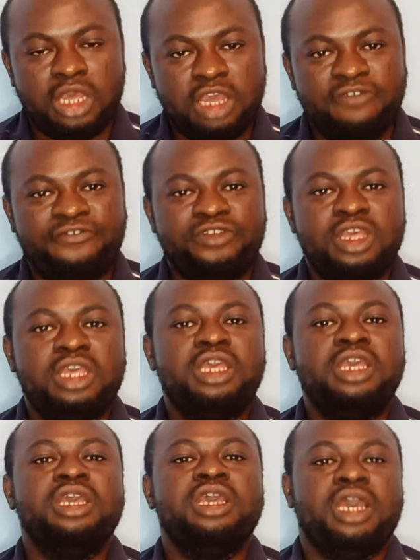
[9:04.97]
If
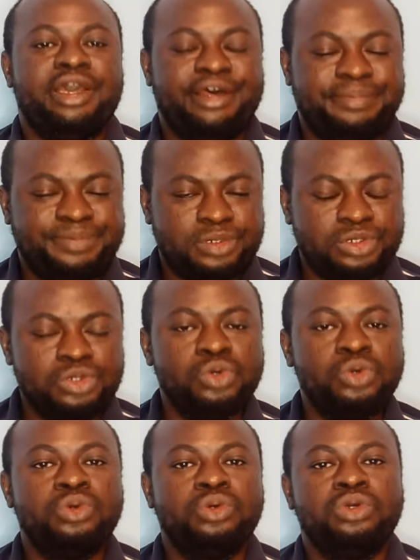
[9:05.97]
he helps
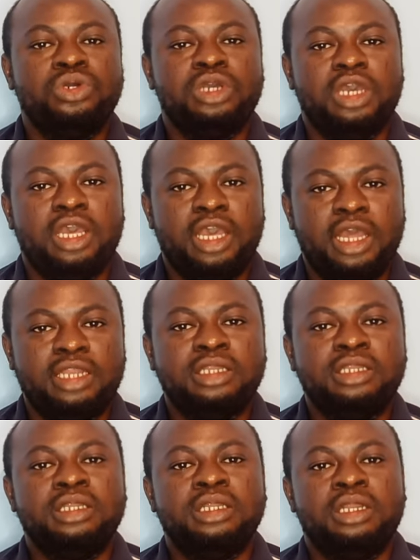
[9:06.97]
you,
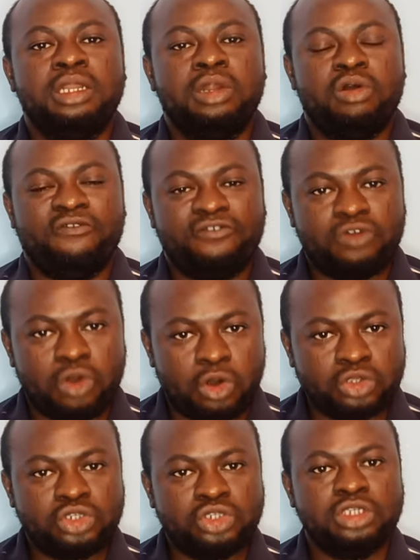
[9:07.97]
and of
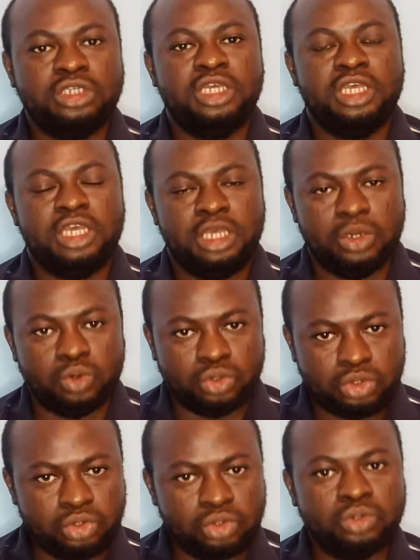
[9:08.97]
course he
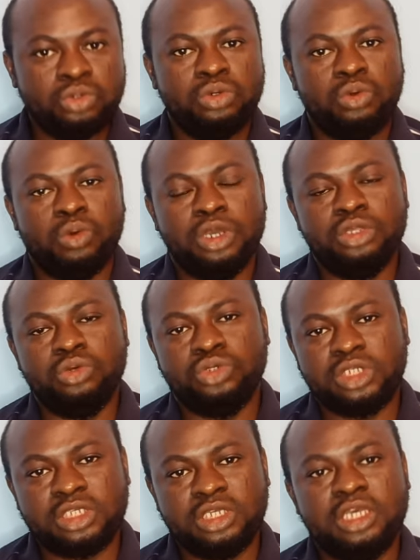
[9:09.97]
will do when
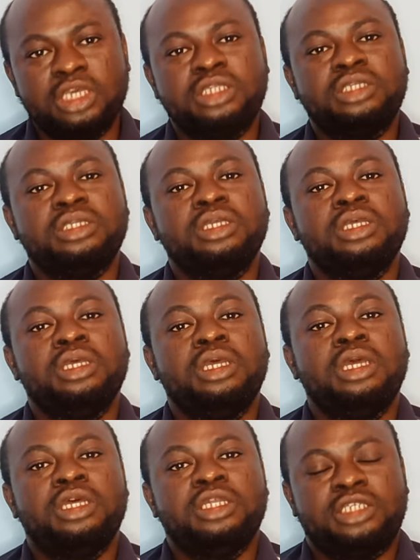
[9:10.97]
you seek it,
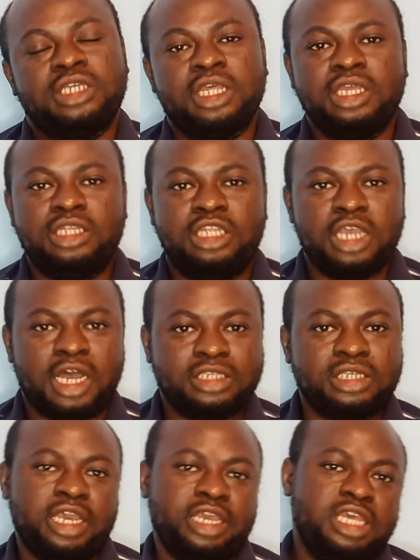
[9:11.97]
take it
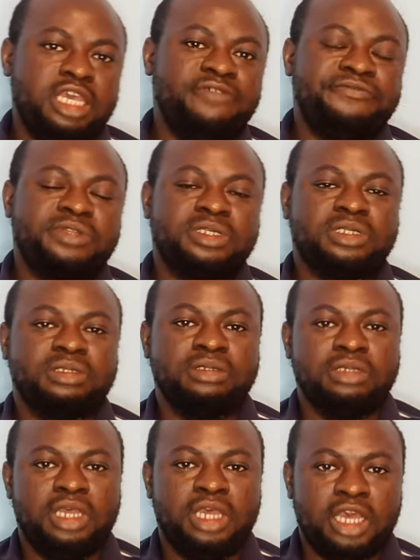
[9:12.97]
as a gift
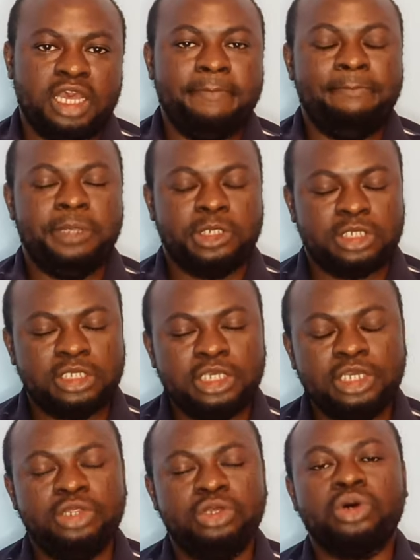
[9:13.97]
and be
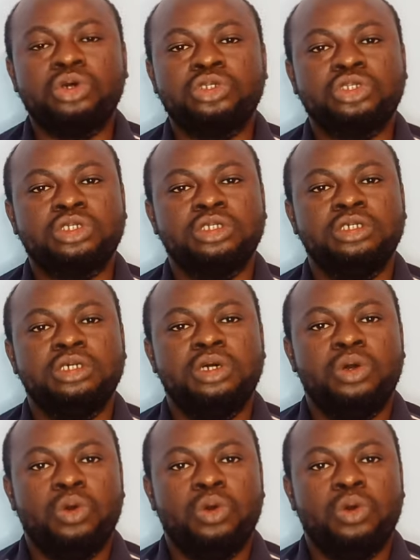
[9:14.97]
serious